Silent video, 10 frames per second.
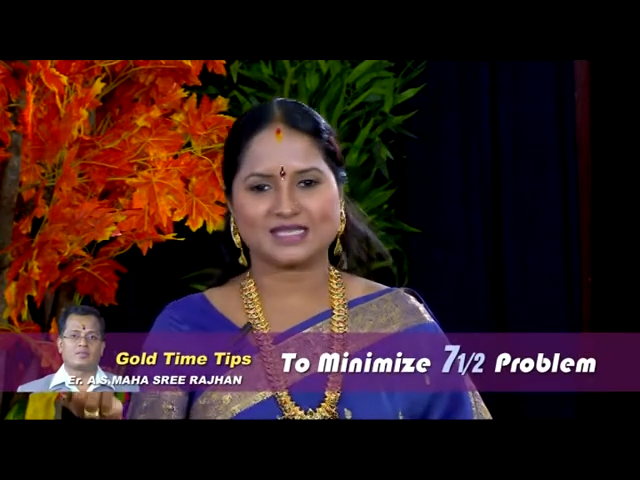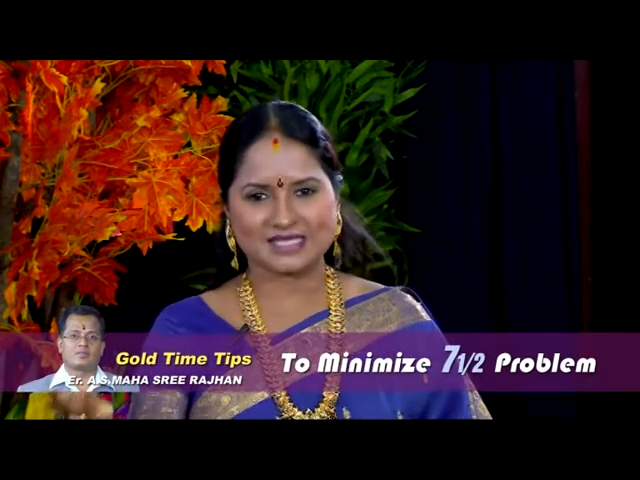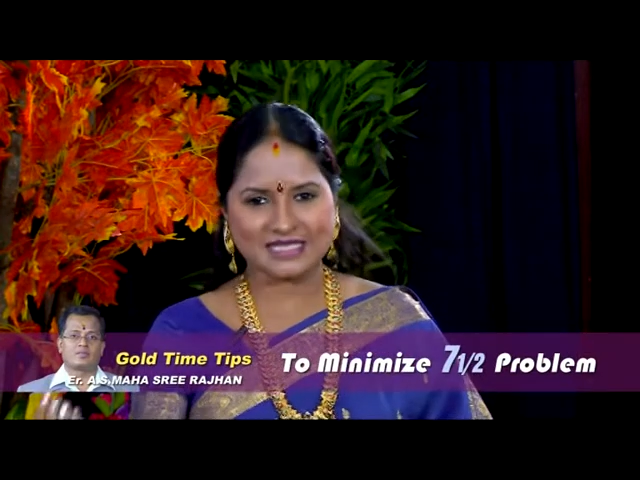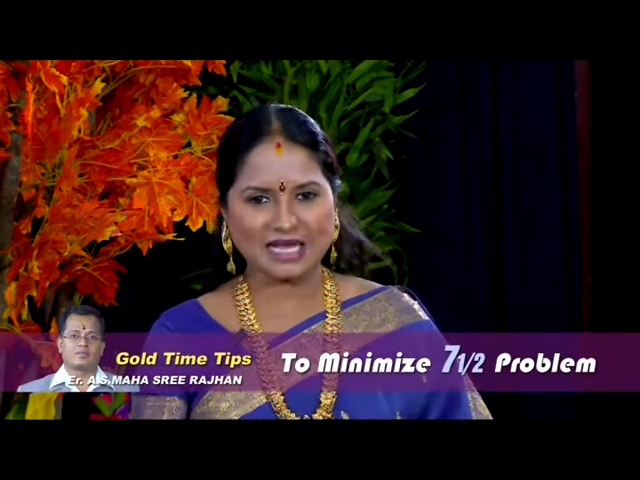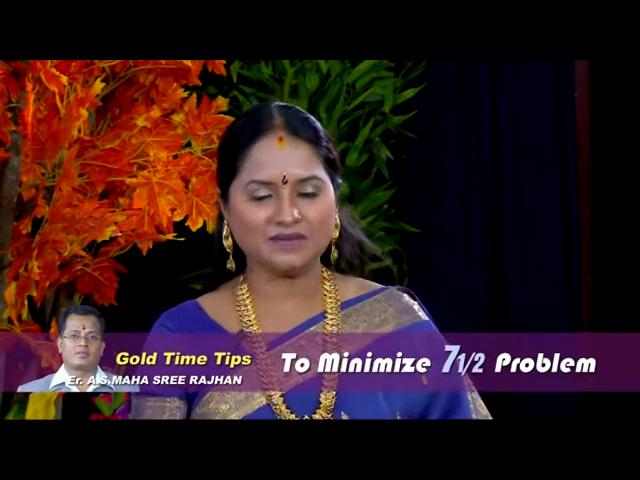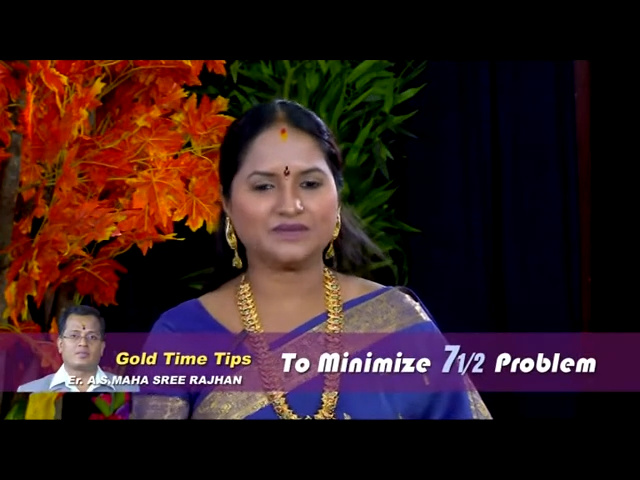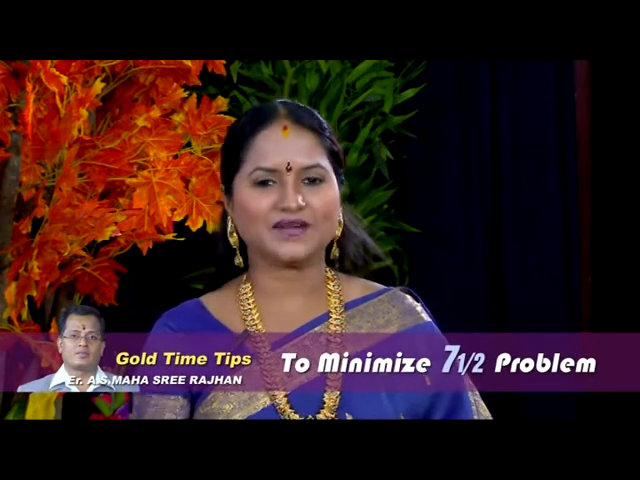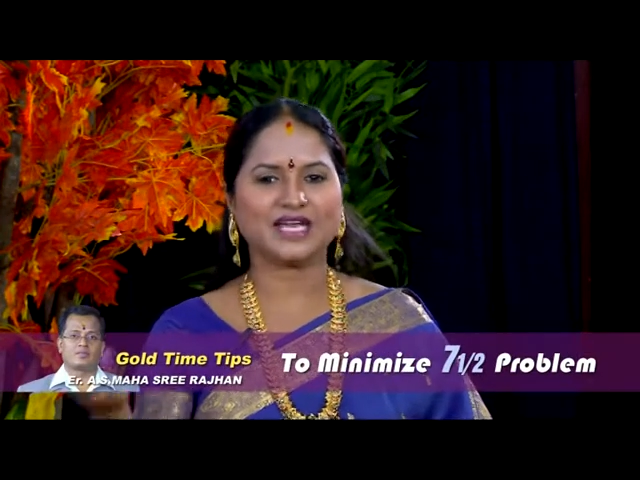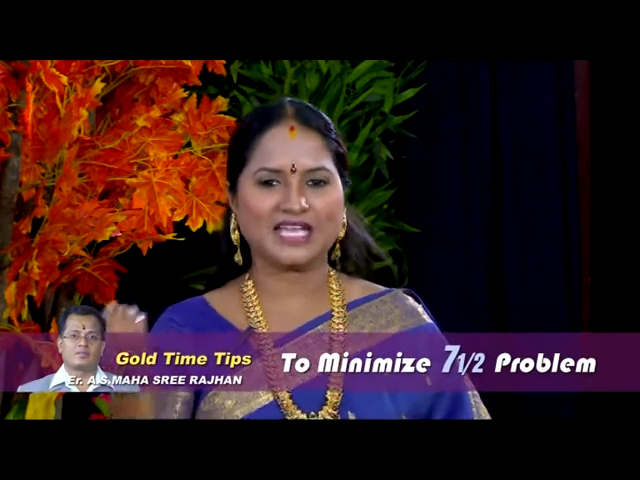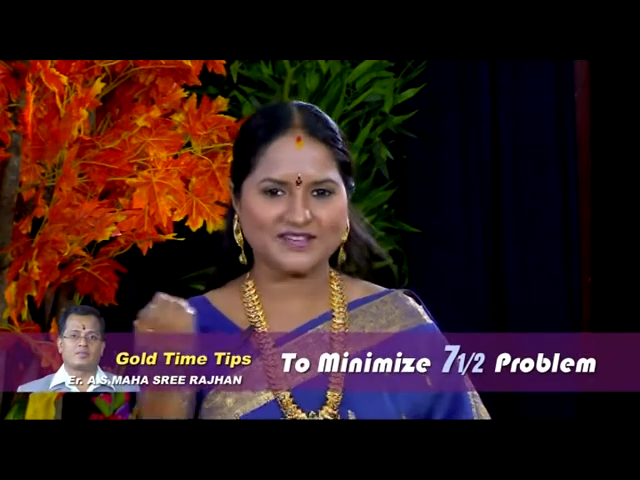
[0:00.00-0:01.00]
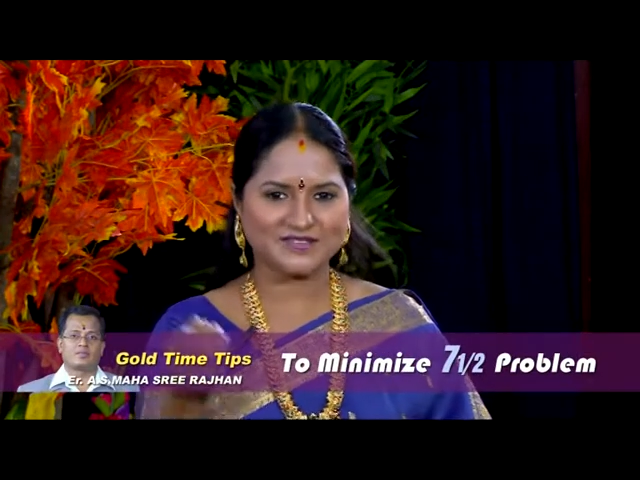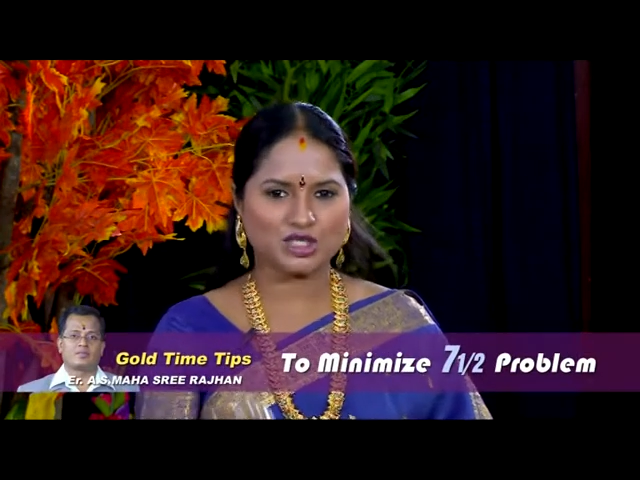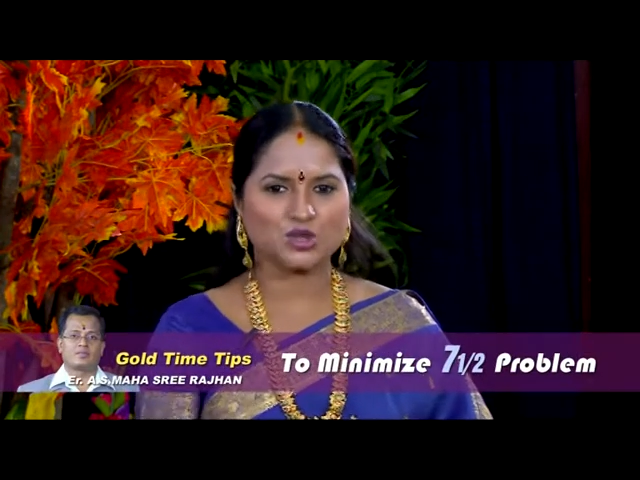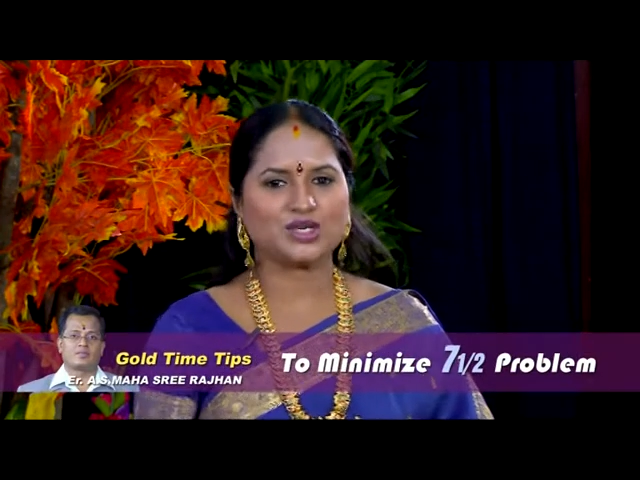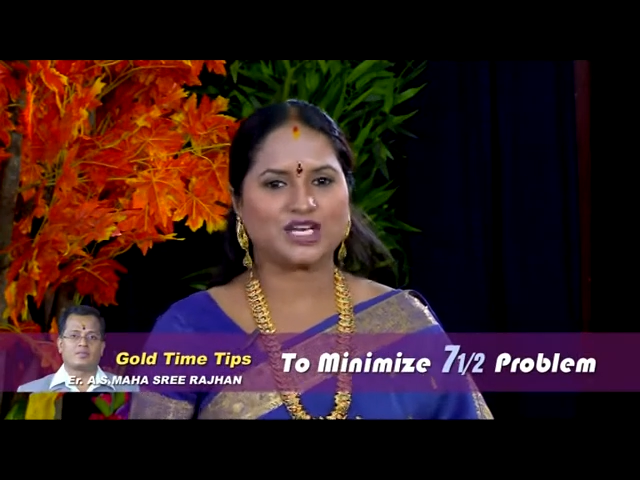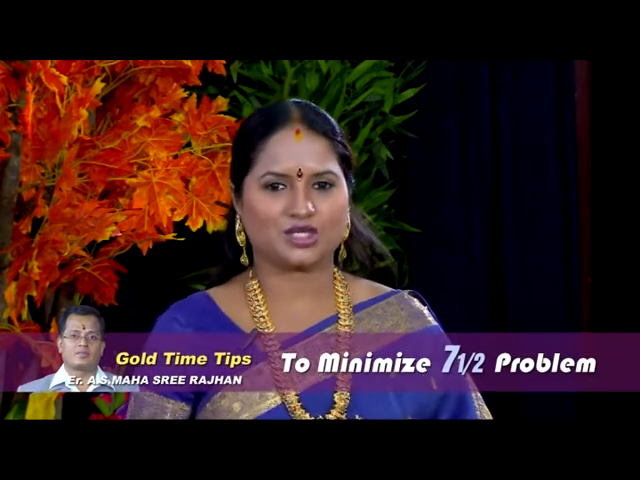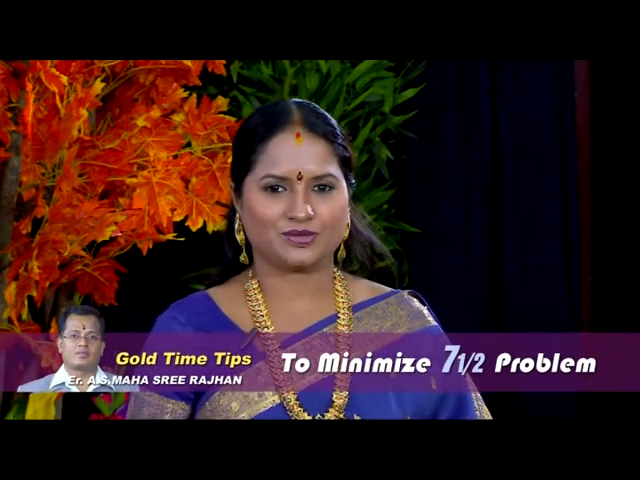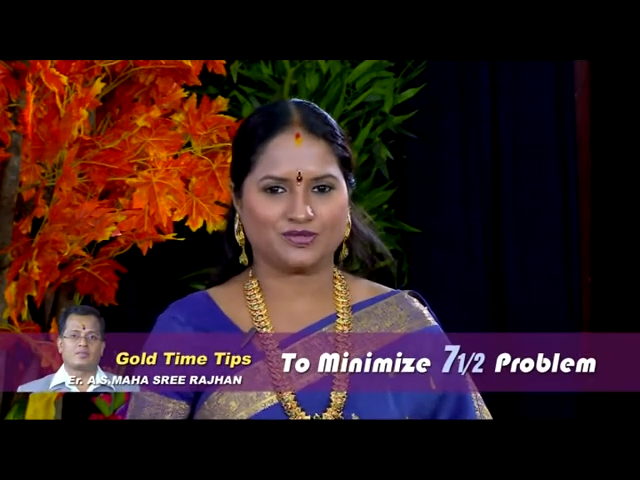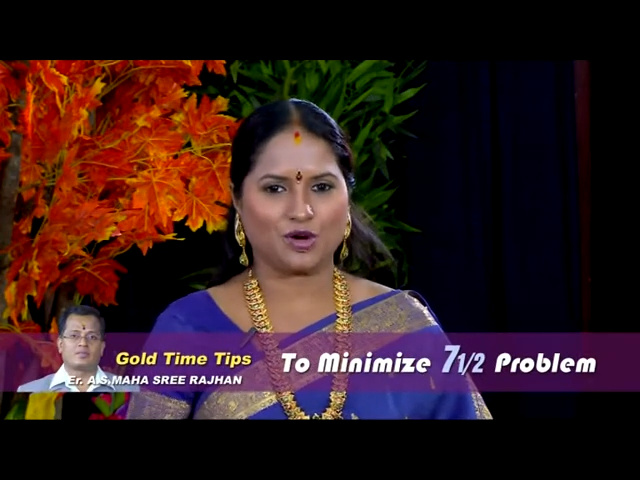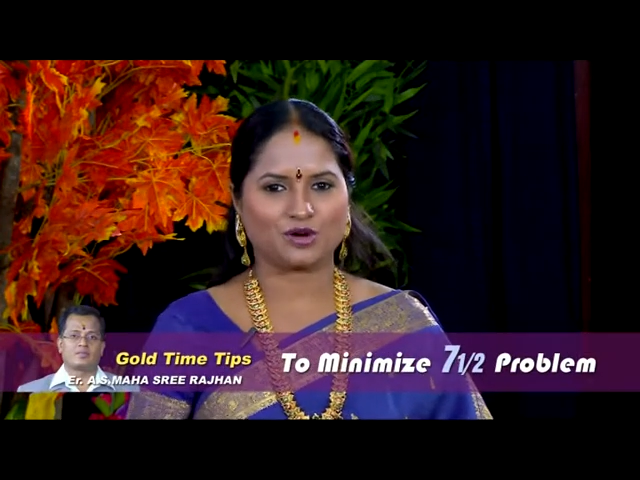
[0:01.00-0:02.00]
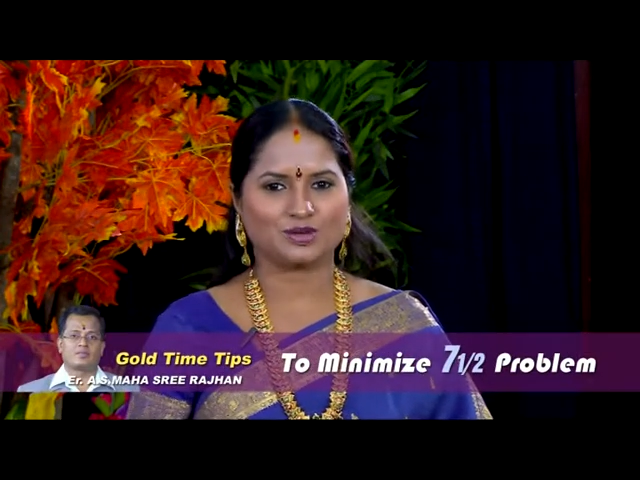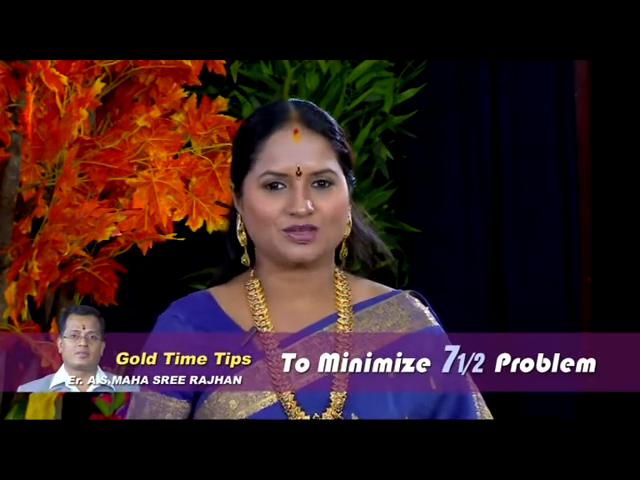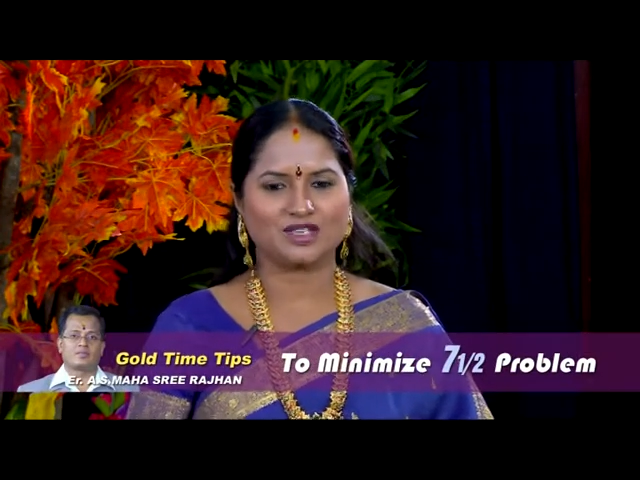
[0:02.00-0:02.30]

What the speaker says: same way even you need to follow.